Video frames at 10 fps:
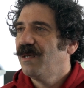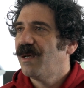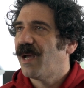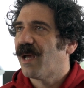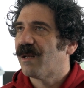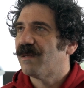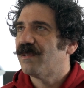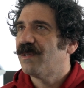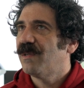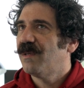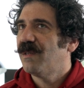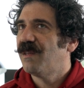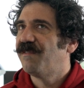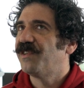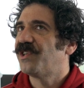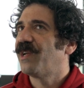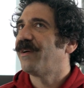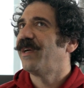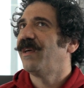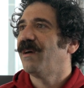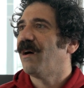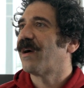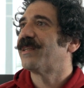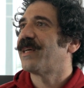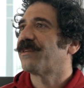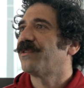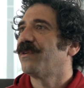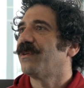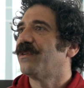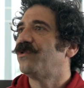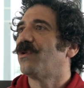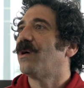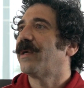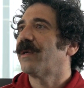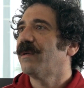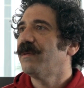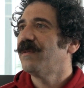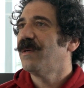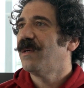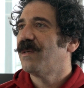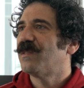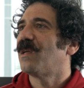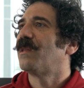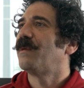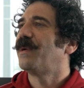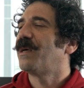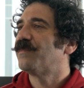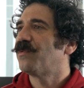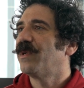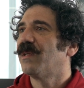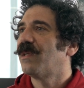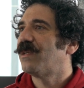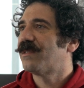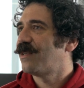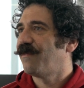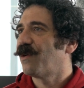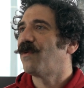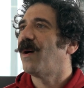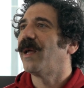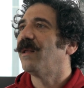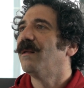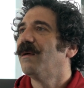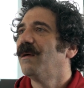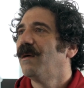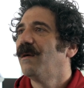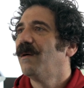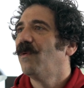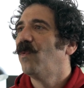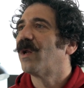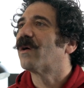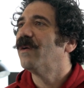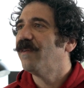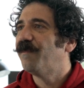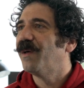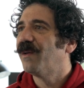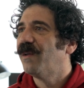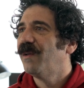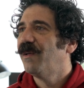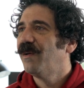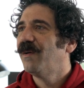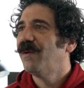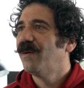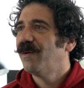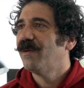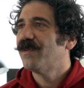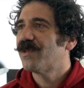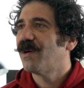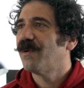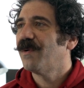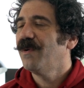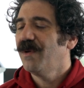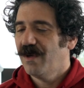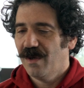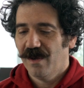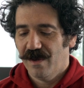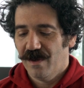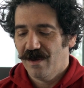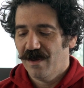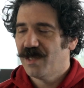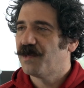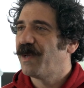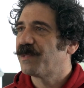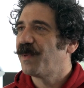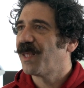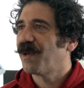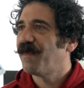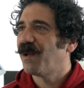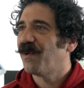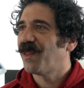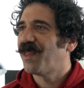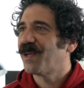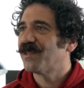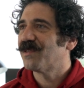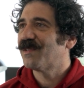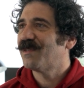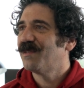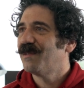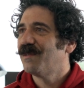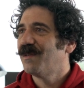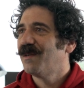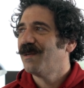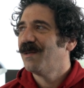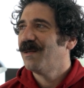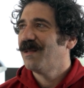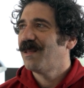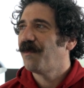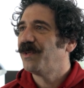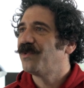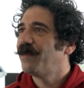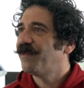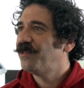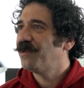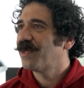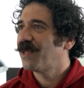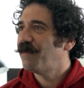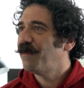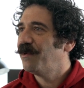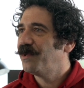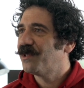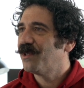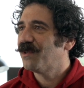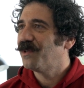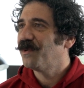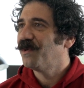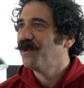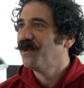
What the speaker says: and the visionary architectural drawing suddenly becomes real and it's never quite what it could have been? So this makes me think about all the things that we dream of doing that maybe we shouldn't do.